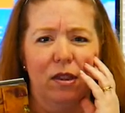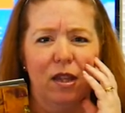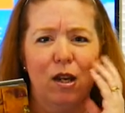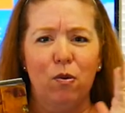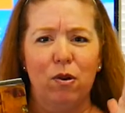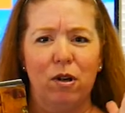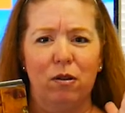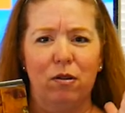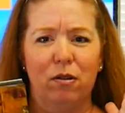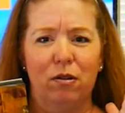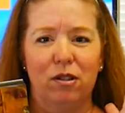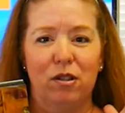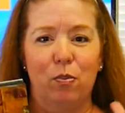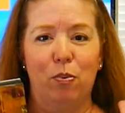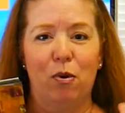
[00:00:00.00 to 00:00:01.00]
they were
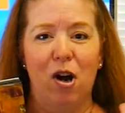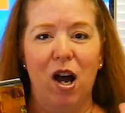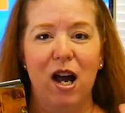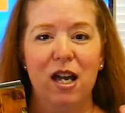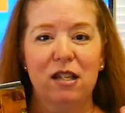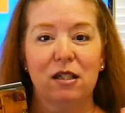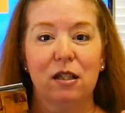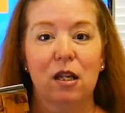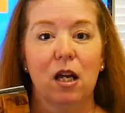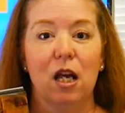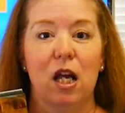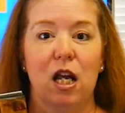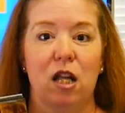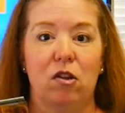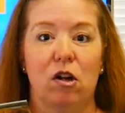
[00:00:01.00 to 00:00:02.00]
surprised,
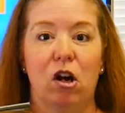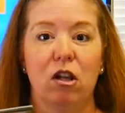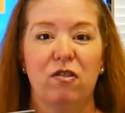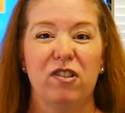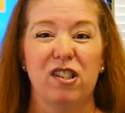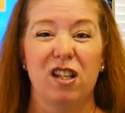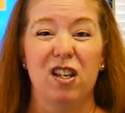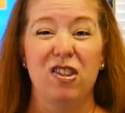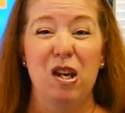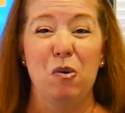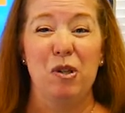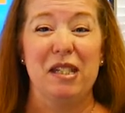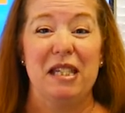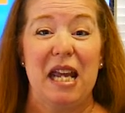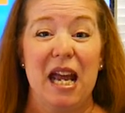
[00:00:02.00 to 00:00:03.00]
and then all of a sudden they
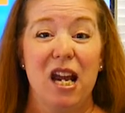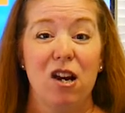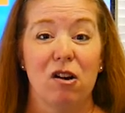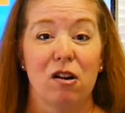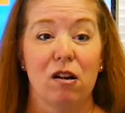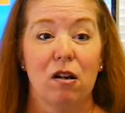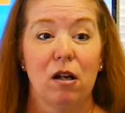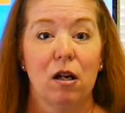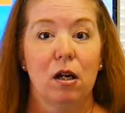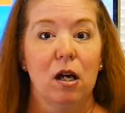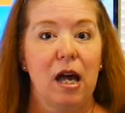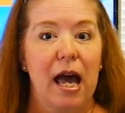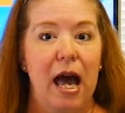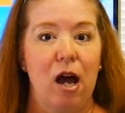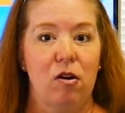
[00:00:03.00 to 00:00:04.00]
were scared.
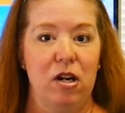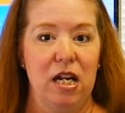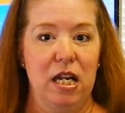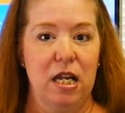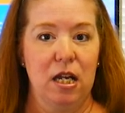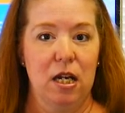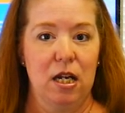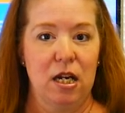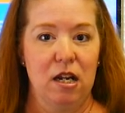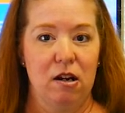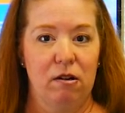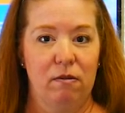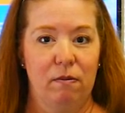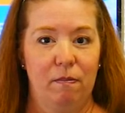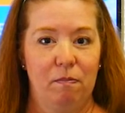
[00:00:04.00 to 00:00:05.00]
How did he get in
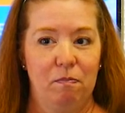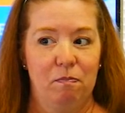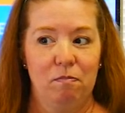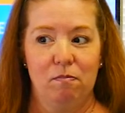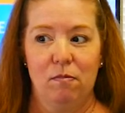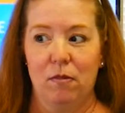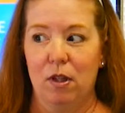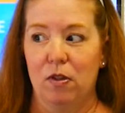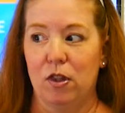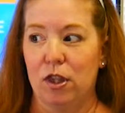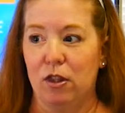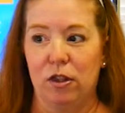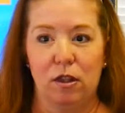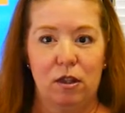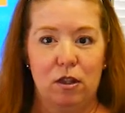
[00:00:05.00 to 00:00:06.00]
here?
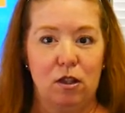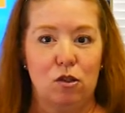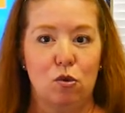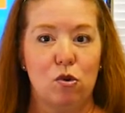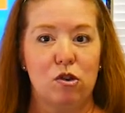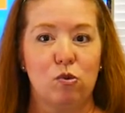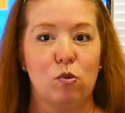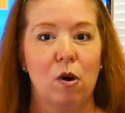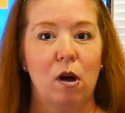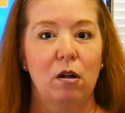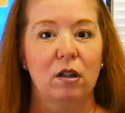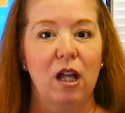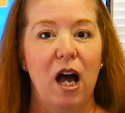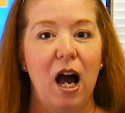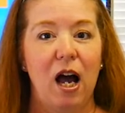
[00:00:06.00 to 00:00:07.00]
The doors were
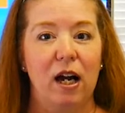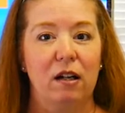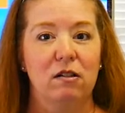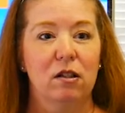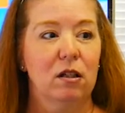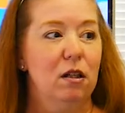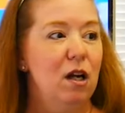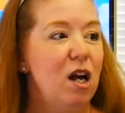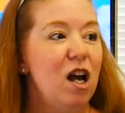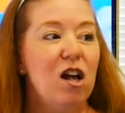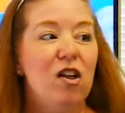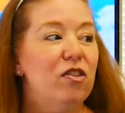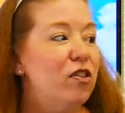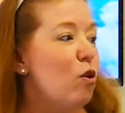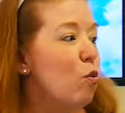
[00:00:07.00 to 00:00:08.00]
all locked.
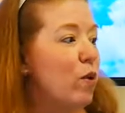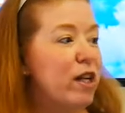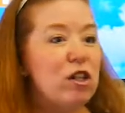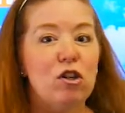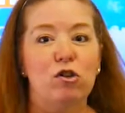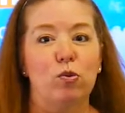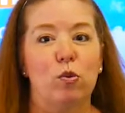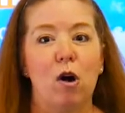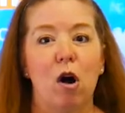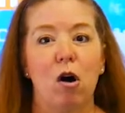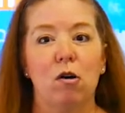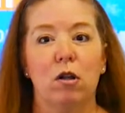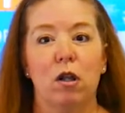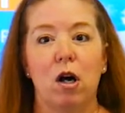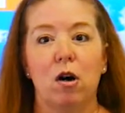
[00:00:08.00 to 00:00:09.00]
The windows were
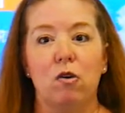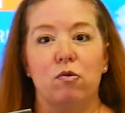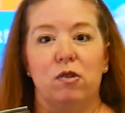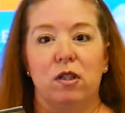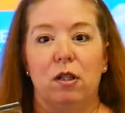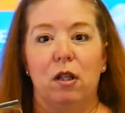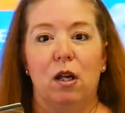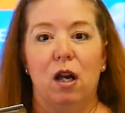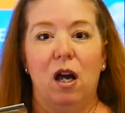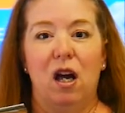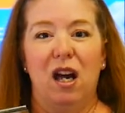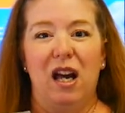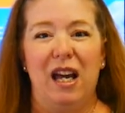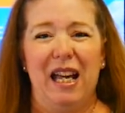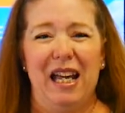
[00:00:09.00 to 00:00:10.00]
all closed.
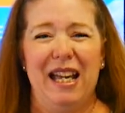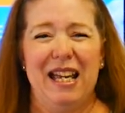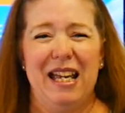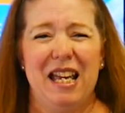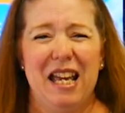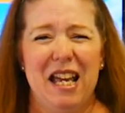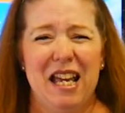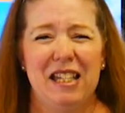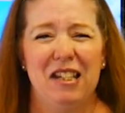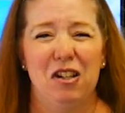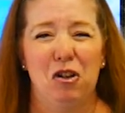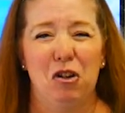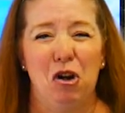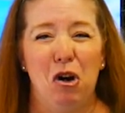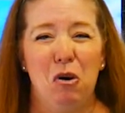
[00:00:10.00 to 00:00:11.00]
Is
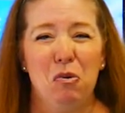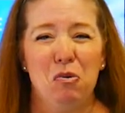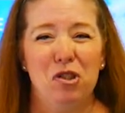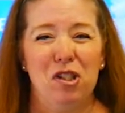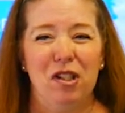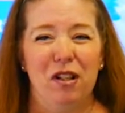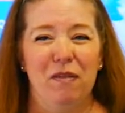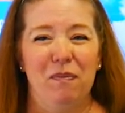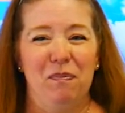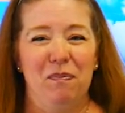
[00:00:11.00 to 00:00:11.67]
it a ghost?